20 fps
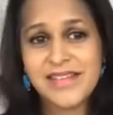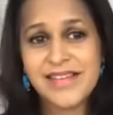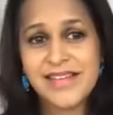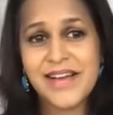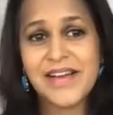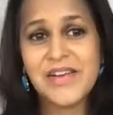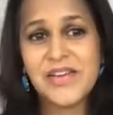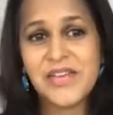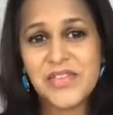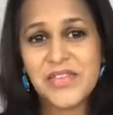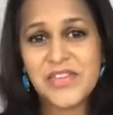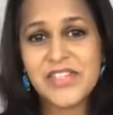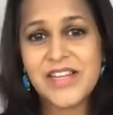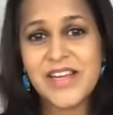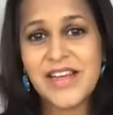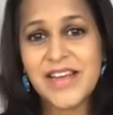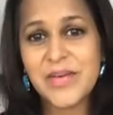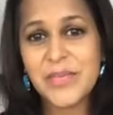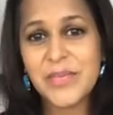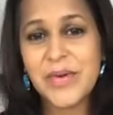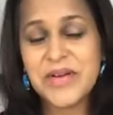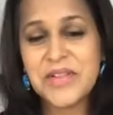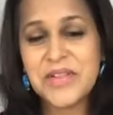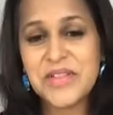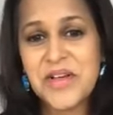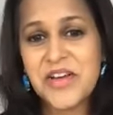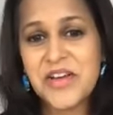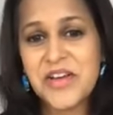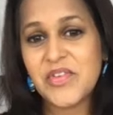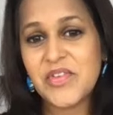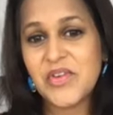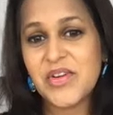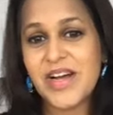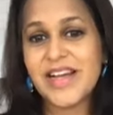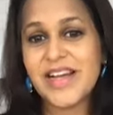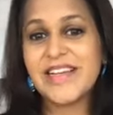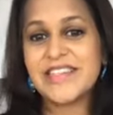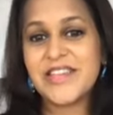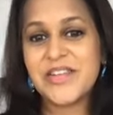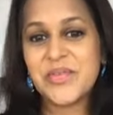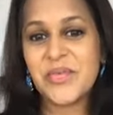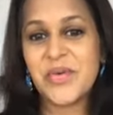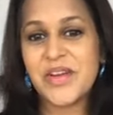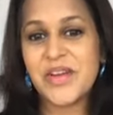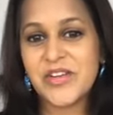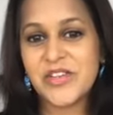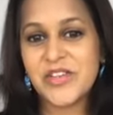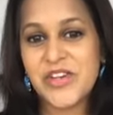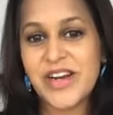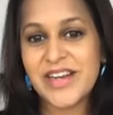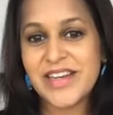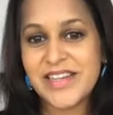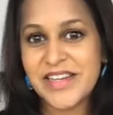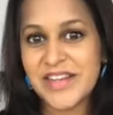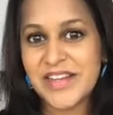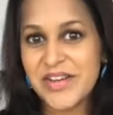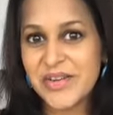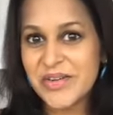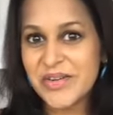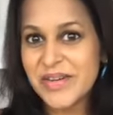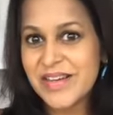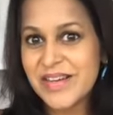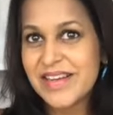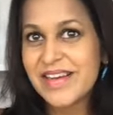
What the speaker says: I know firsthand about a lot of you guys and what you're trying to do.